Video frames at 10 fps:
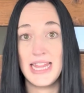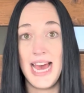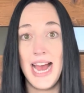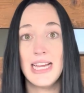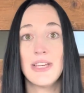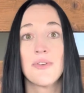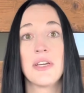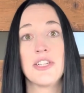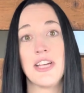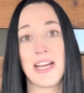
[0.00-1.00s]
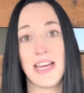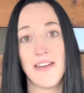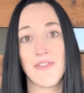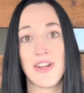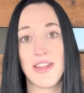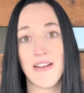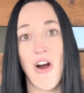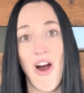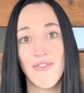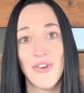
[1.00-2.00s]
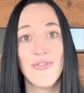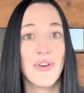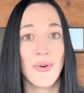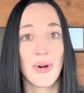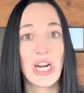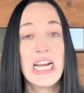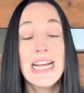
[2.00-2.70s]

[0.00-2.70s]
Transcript: that, you can check everything off of your